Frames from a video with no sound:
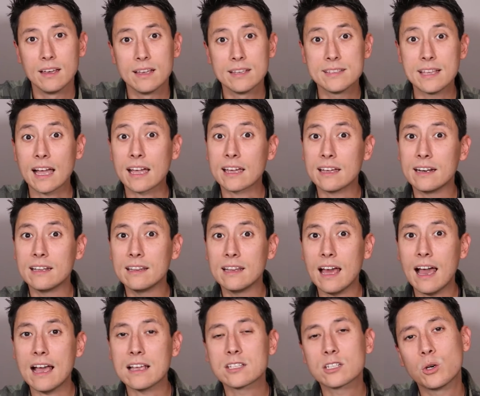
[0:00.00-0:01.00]
Second and
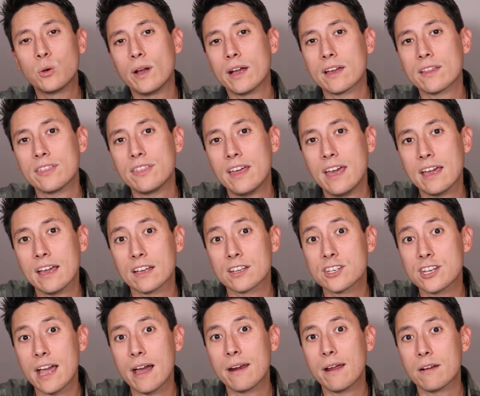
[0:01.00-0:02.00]
last quick thing, a
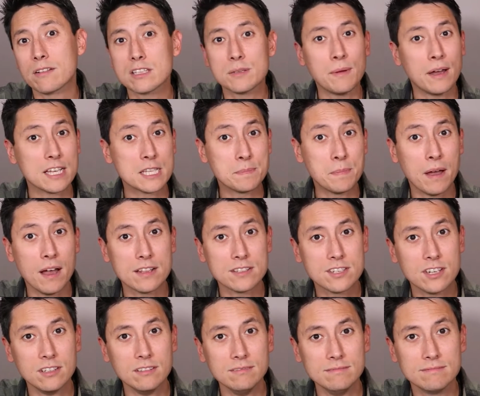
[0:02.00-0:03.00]
shout out to my
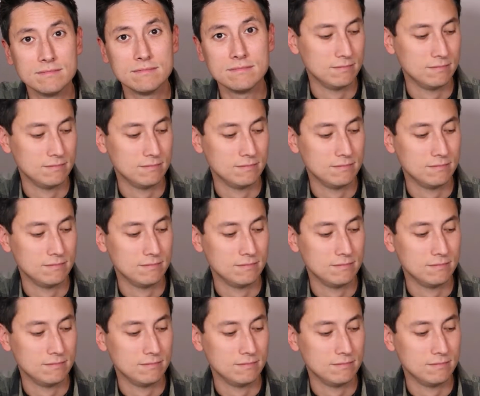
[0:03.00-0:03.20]
sponsor,